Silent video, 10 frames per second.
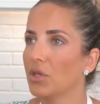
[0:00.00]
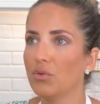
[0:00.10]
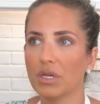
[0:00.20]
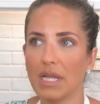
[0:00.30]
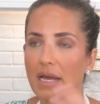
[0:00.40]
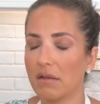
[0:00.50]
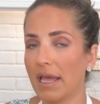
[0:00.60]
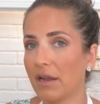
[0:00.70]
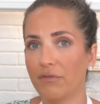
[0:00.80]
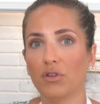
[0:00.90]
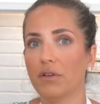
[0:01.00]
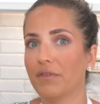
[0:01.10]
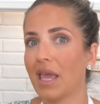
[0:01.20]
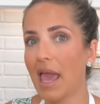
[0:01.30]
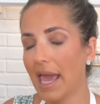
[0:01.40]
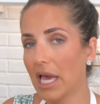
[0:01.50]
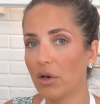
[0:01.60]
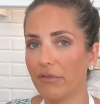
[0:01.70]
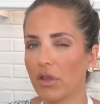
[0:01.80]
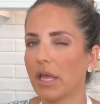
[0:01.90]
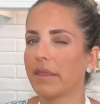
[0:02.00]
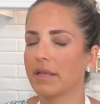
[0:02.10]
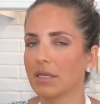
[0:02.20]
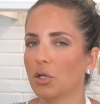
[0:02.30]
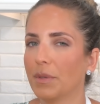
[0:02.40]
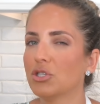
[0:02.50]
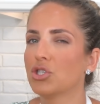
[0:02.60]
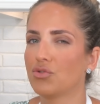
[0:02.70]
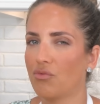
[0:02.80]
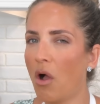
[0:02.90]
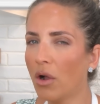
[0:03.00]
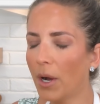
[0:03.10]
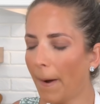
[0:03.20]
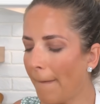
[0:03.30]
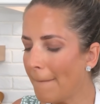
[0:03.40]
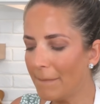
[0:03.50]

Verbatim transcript: You could add a handful of kale if you like things a little bit stronger